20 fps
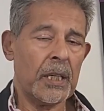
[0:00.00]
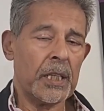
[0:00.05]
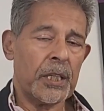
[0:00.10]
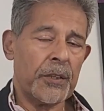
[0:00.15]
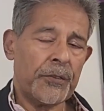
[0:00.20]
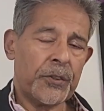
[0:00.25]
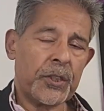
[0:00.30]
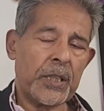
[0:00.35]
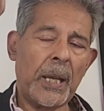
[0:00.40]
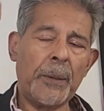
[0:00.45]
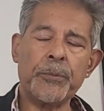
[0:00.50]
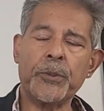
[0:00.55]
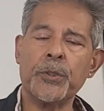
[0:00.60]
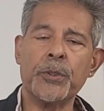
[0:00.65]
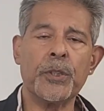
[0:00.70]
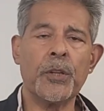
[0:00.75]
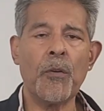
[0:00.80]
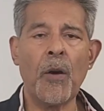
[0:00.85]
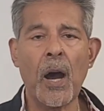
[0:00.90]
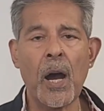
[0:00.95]
You've slept
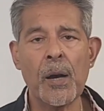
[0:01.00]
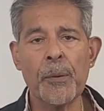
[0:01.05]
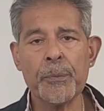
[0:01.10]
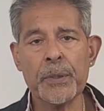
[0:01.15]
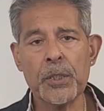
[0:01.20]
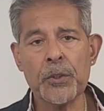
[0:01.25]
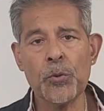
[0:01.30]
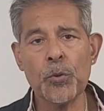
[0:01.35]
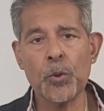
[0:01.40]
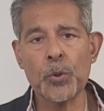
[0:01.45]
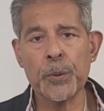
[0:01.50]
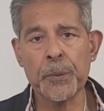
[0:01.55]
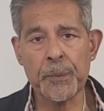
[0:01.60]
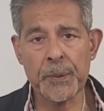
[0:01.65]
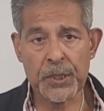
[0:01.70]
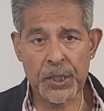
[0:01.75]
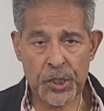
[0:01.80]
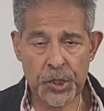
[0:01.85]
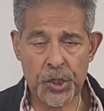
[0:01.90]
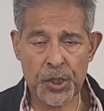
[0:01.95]
with your arm in an awkward
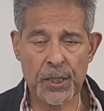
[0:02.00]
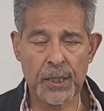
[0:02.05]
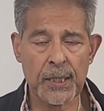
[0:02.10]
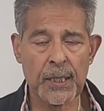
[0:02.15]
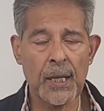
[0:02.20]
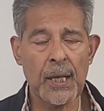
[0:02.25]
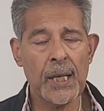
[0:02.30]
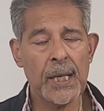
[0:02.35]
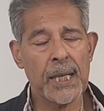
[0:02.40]
position.